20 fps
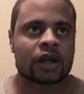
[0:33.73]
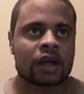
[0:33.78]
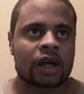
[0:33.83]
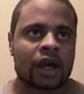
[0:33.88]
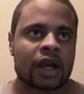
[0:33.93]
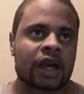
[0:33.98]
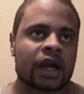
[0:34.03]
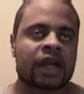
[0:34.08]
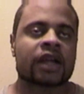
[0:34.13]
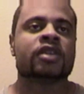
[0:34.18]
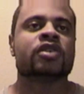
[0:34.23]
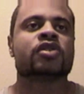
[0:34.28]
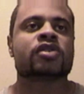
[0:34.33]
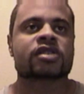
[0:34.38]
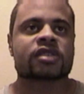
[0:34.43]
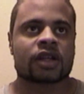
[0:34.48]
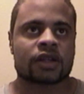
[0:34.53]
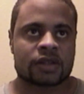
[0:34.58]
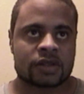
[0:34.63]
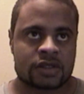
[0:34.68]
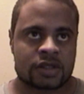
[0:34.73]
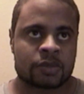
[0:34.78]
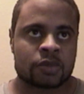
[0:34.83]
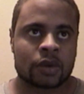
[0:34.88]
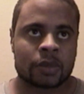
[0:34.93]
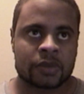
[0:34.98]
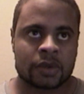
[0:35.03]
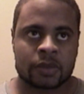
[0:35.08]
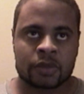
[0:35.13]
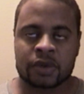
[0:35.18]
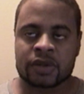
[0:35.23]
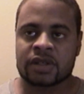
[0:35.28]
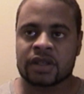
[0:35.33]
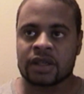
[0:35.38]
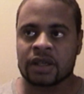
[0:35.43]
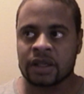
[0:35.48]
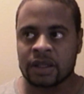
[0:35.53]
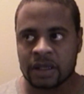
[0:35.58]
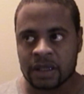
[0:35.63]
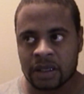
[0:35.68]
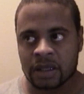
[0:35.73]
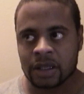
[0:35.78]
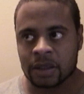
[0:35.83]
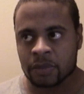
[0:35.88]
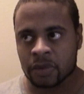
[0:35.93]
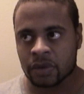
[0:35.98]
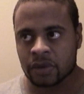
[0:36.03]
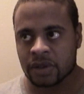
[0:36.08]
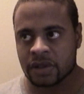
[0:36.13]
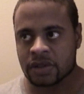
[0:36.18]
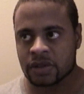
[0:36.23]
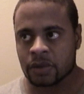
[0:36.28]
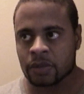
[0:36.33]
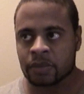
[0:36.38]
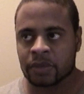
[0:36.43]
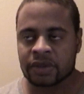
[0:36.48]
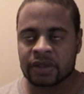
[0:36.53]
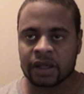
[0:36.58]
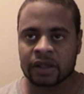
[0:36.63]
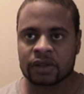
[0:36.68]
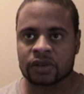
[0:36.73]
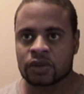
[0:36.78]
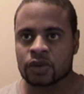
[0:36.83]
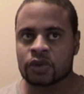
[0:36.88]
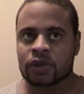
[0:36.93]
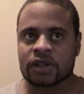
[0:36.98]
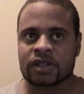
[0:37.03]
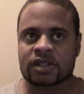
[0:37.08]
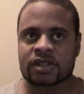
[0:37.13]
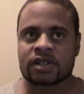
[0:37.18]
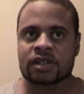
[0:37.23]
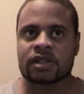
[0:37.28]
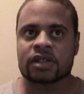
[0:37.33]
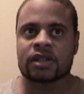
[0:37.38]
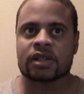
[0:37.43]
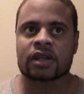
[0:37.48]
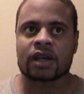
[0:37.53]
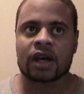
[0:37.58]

I understand the problem with illegal immigration, but I do not see.